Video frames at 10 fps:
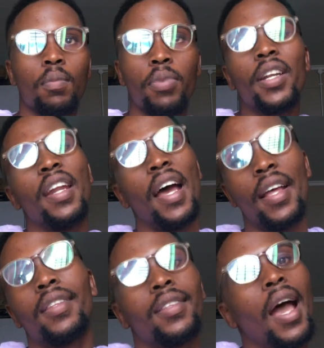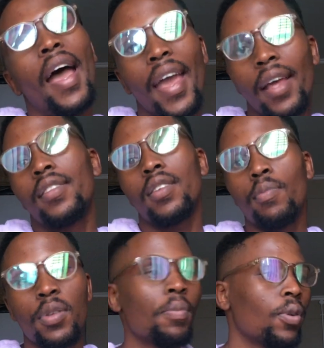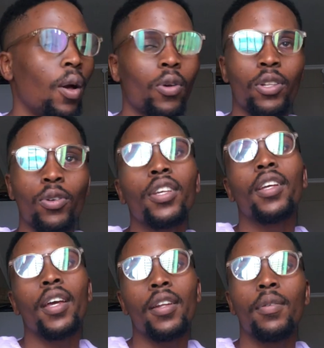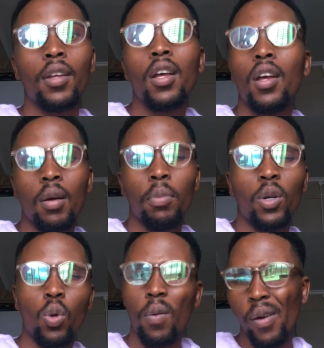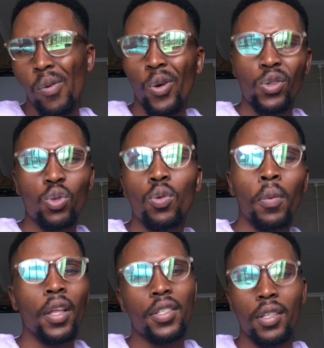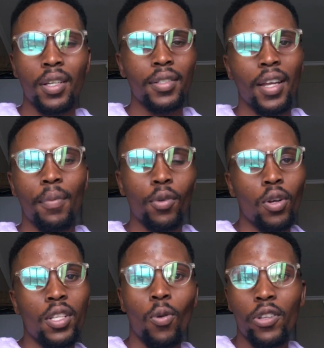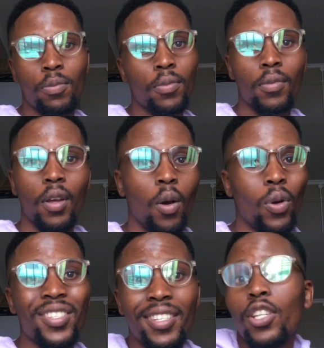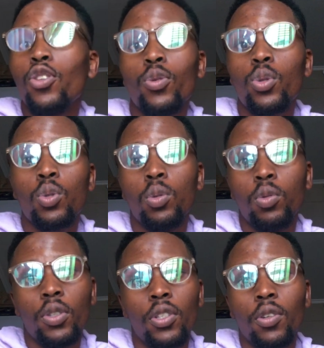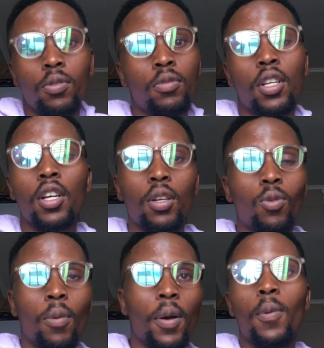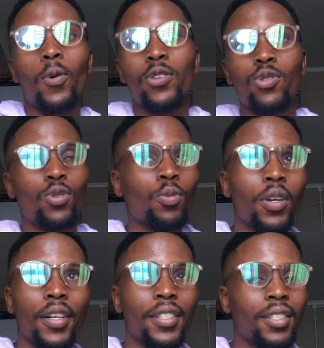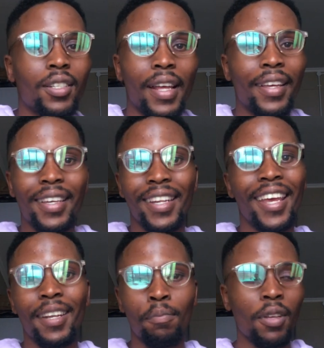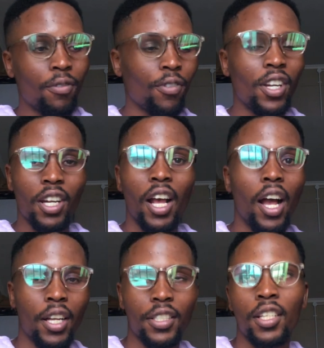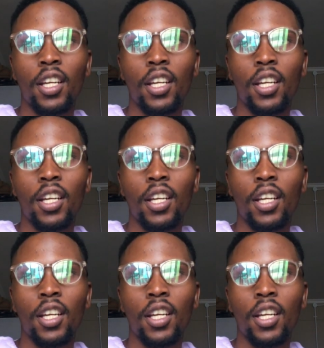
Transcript: But I had some people I was looking at, but Guavava was too much at that time, because I was in a new school, you know. Guavava was too much, like, it hit me really hard.